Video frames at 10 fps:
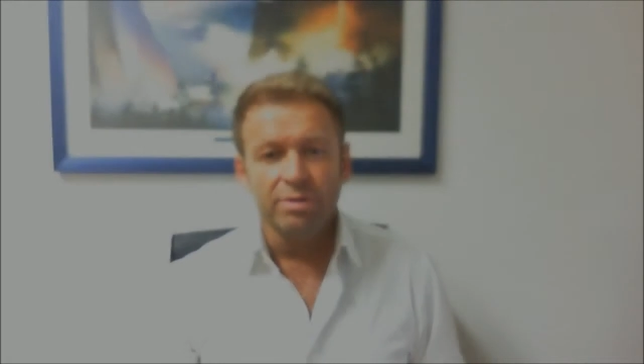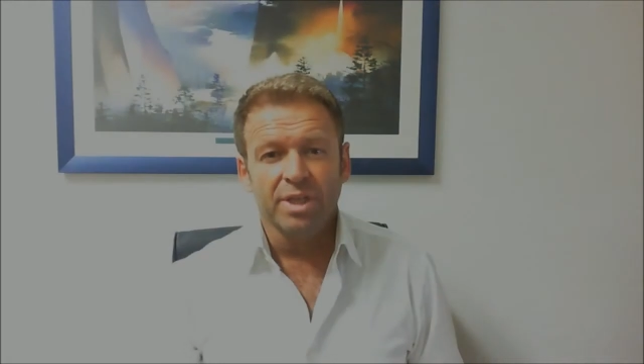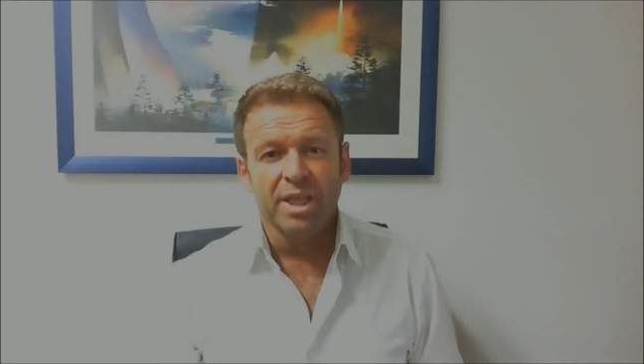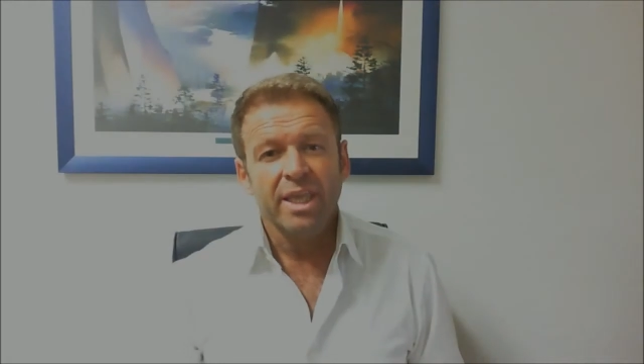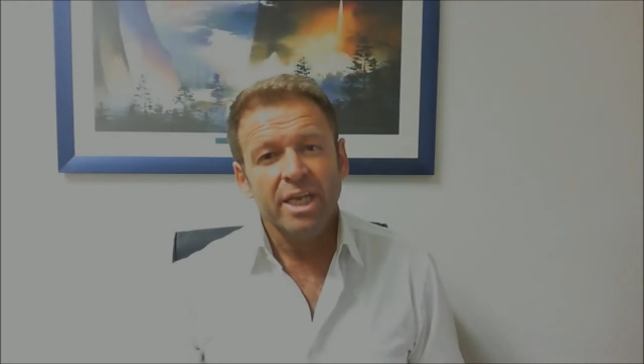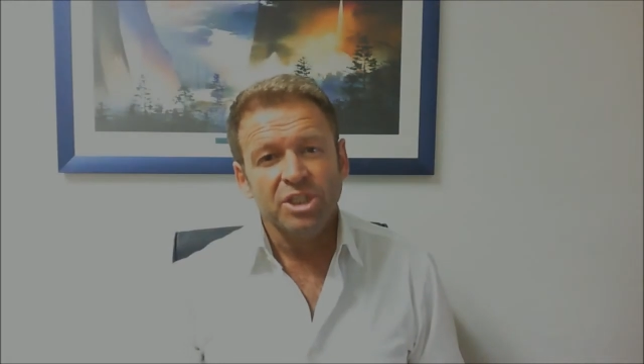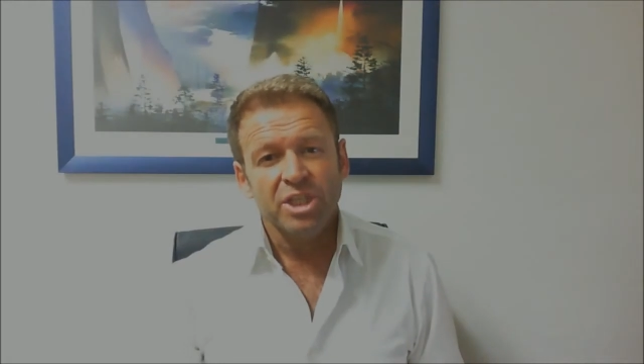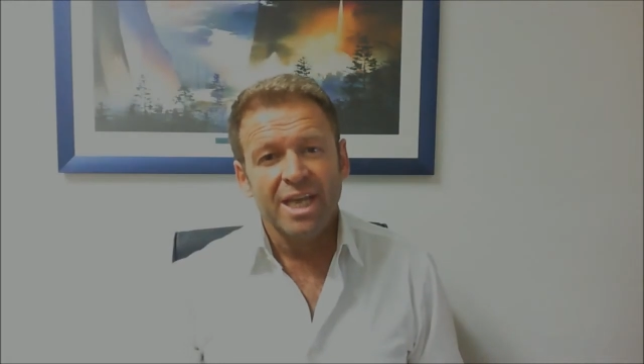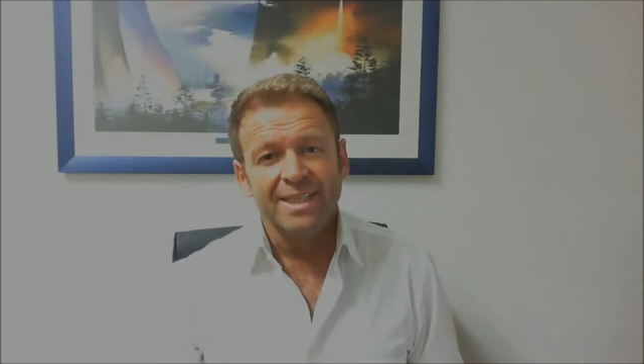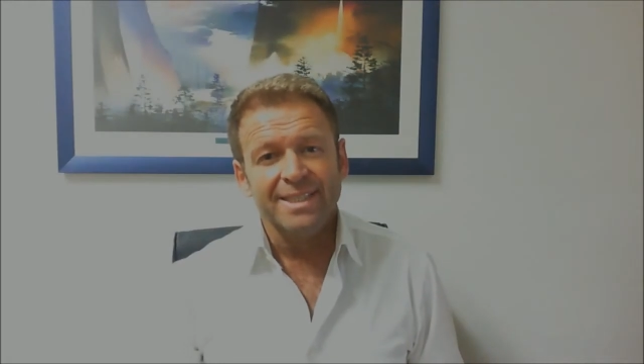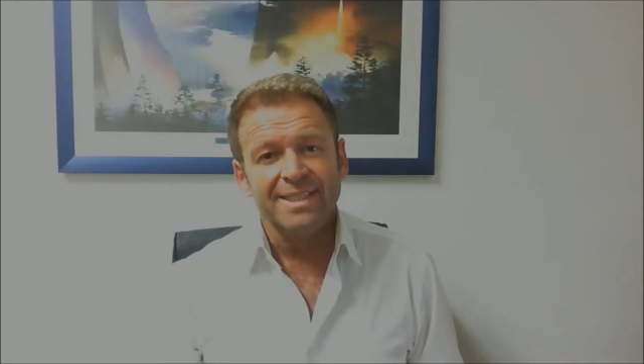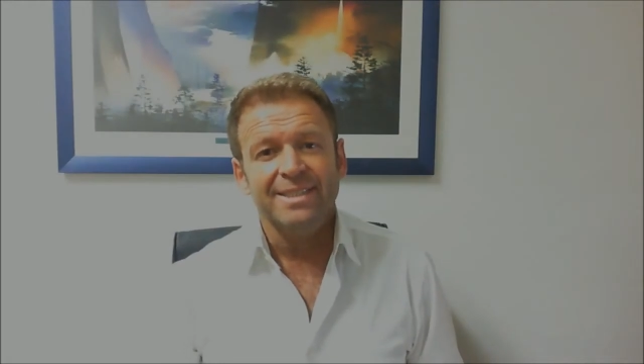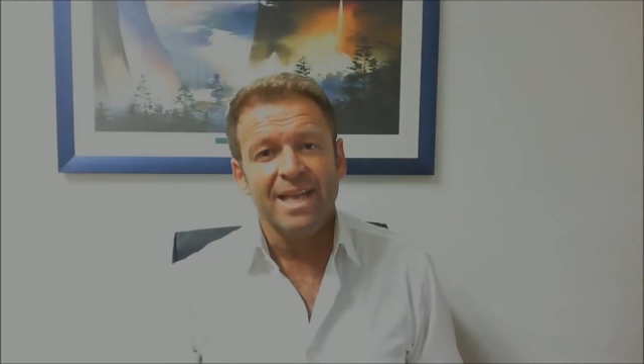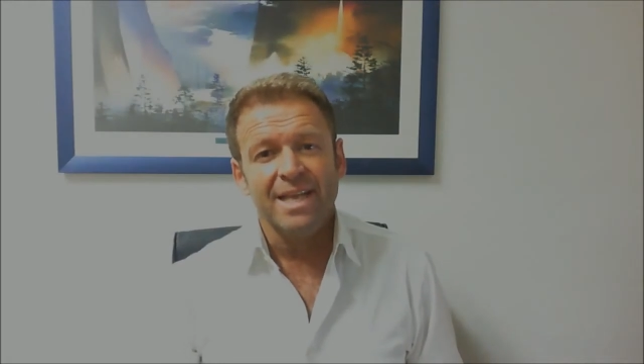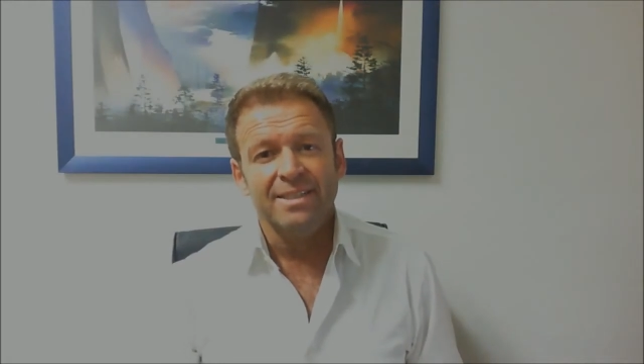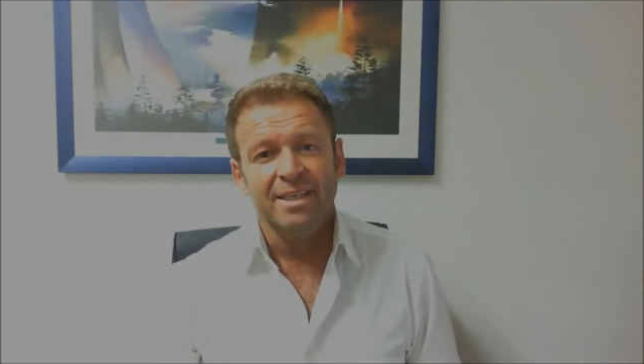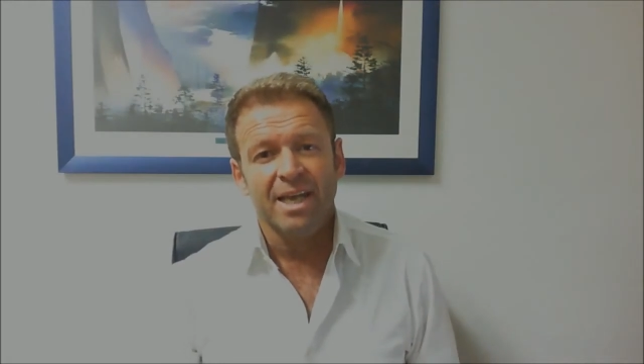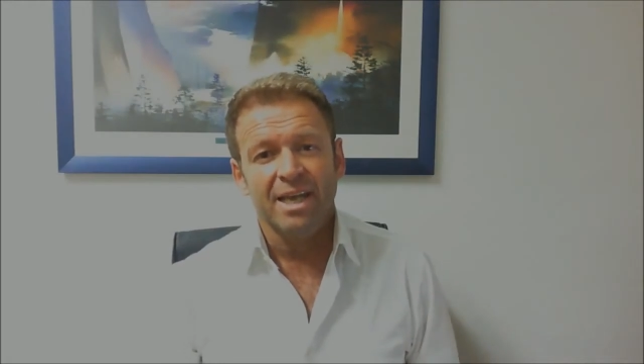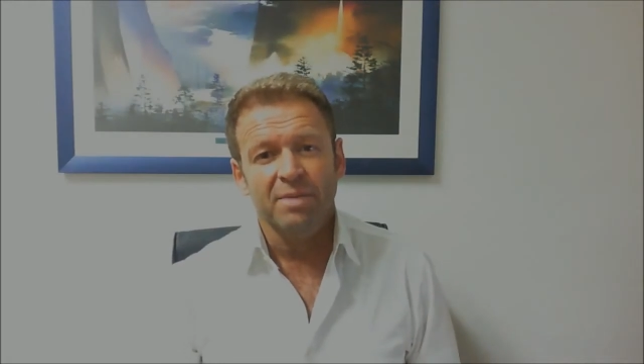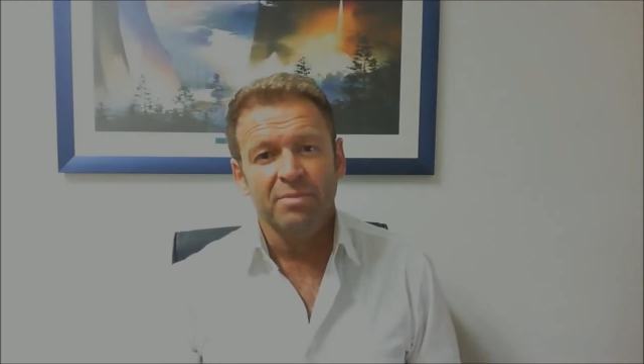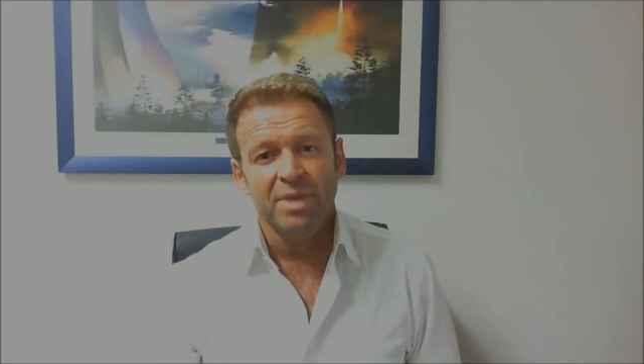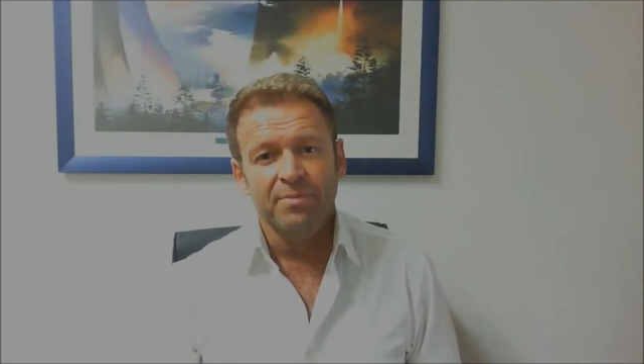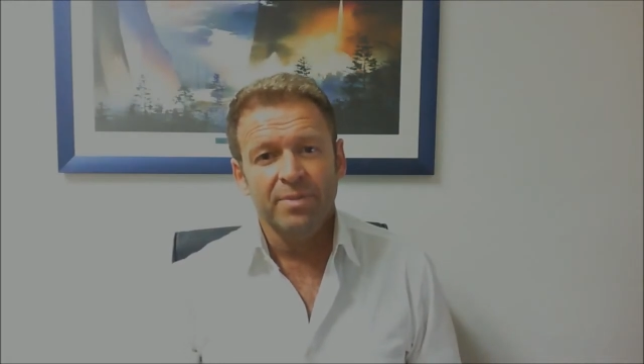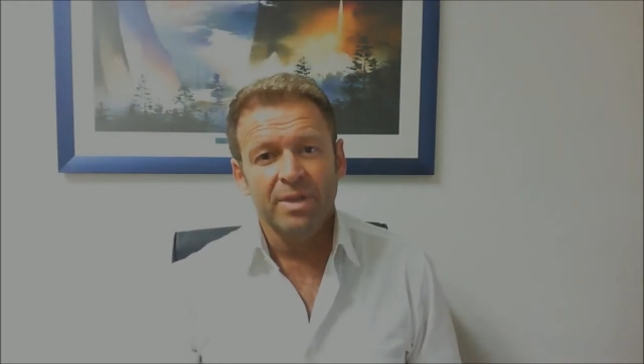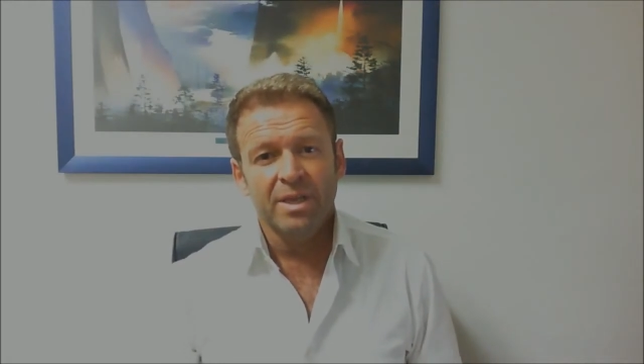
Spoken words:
the EHES Success Academy